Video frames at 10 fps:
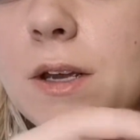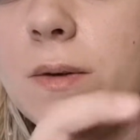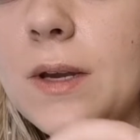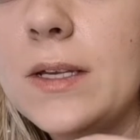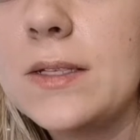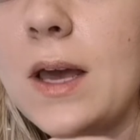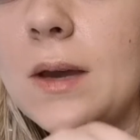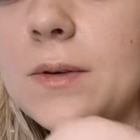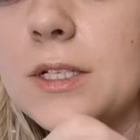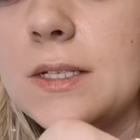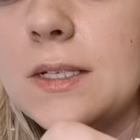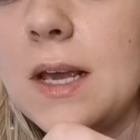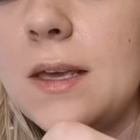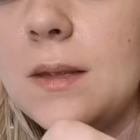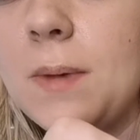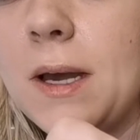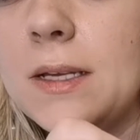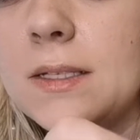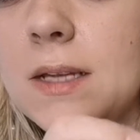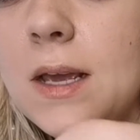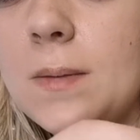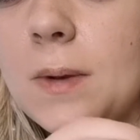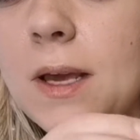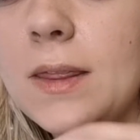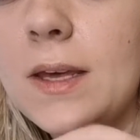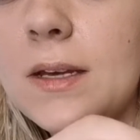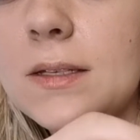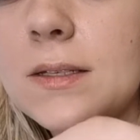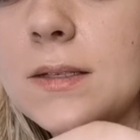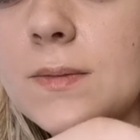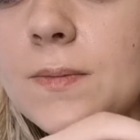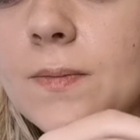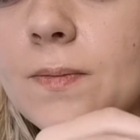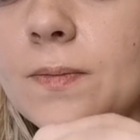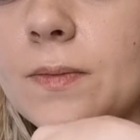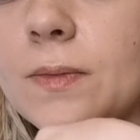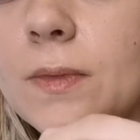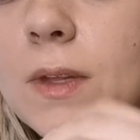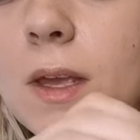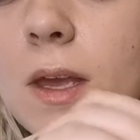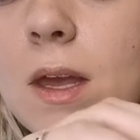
And then what I'll do is I will just take the bias tape like this